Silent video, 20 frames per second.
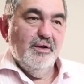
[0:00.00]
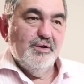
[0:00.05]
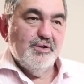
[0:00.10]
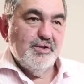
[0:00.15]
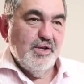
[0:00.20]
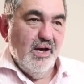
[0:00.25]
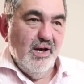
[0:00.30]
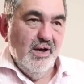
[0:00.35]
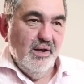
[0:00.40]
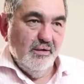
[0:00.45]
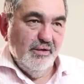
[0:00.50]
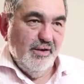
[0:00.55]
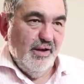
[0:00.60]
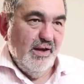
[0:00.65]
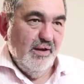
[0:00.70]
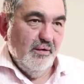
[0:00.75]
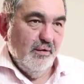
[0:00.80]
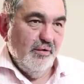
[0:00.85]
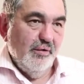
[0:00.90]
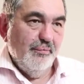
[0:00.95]
child
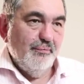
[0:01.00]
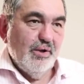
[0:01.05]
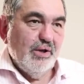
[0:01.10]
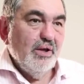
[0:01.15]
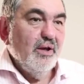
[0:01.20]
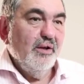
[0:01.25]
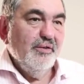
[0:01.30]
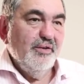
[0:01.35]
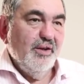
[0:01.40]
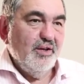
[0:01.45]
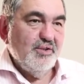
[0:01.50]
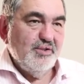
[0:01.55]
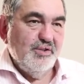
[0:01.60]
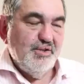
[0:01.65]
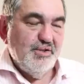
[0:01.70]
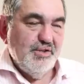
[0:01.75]
health but aren't actually